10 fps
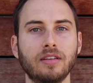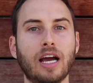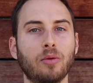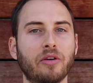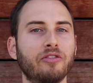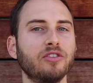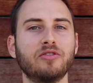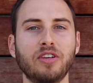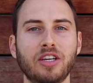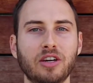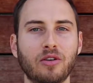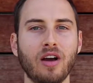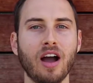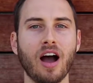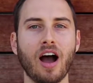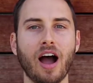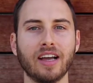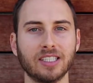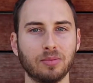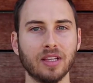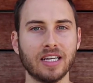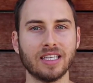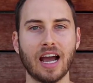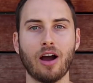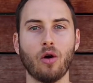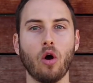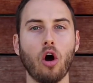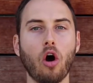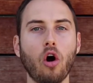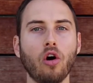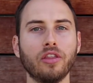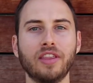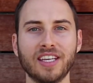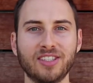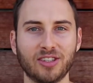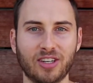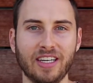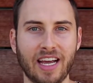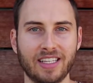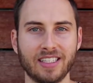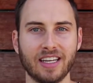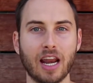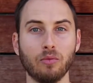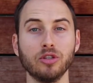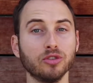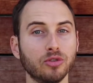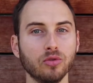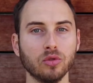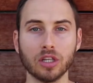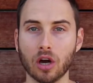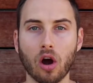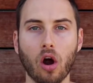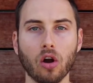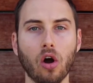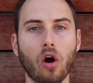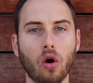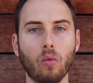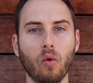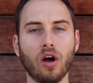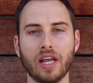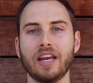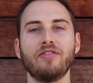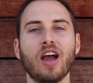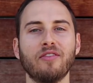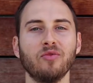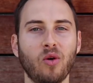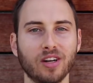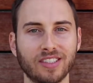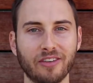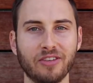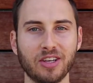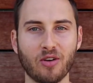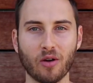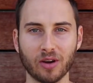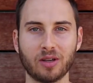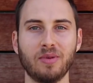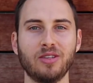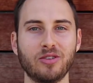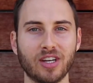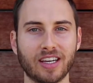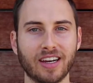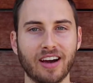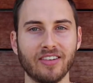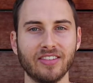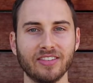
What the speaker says: Now, in my first video, I explained how all things are connected and we truly are all one. And if you haven't watched that video, I recommend you check it out.